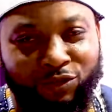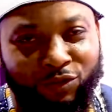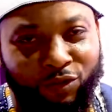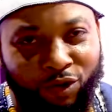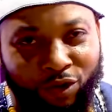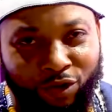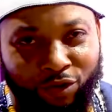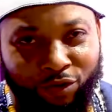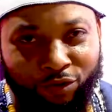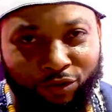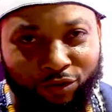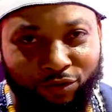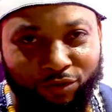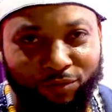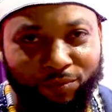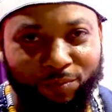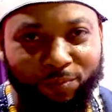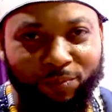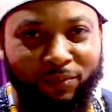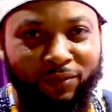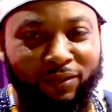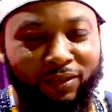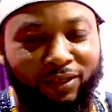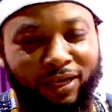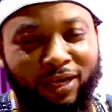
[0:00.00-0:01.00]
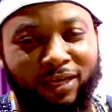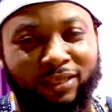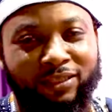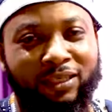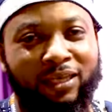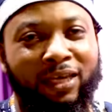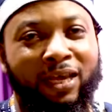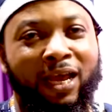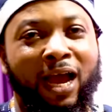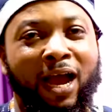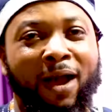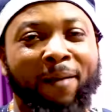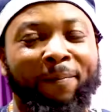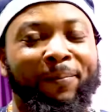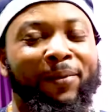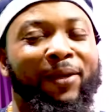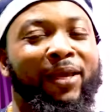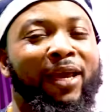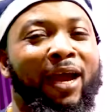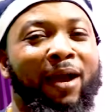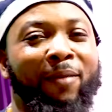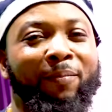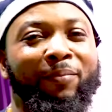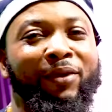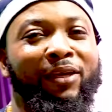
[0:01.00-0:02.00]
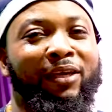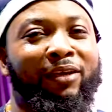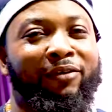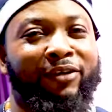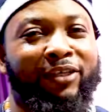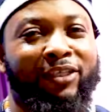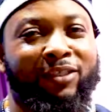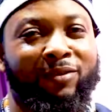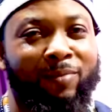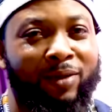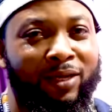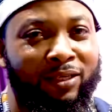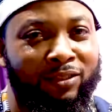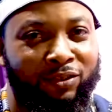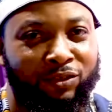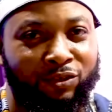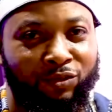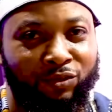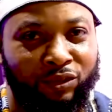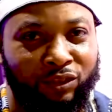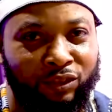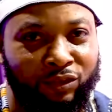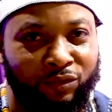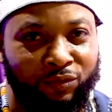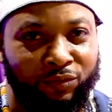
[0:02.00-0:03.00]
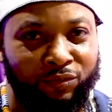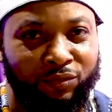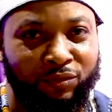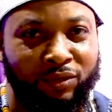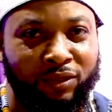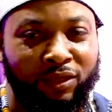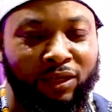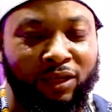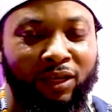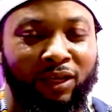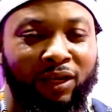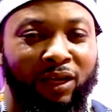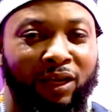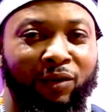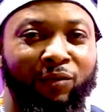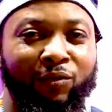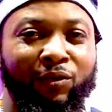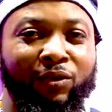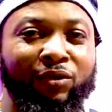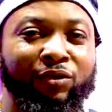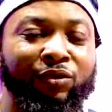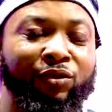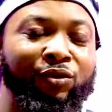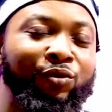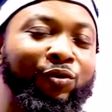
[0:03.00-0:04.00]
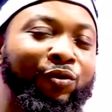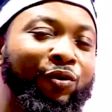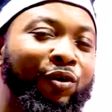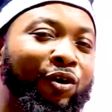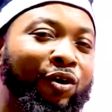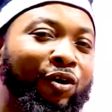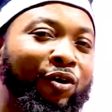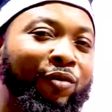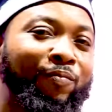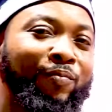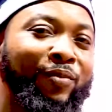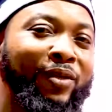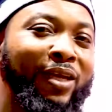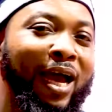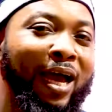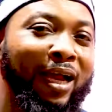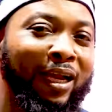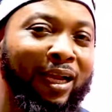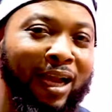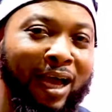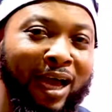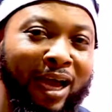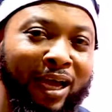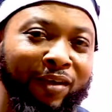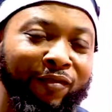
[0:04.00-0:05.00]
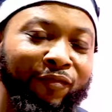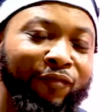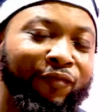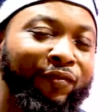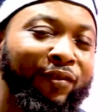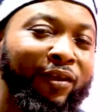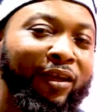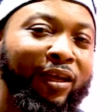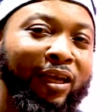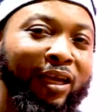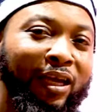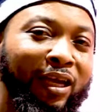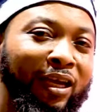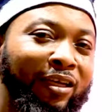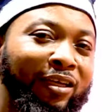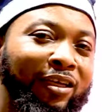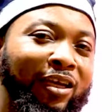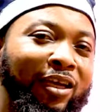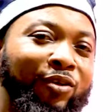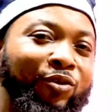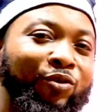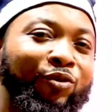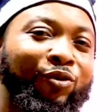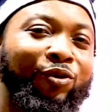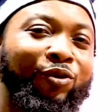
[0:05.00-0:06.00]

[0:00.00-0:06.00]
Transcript: you all. I say happy, happy Christmas to you. I want you to all be alive and then you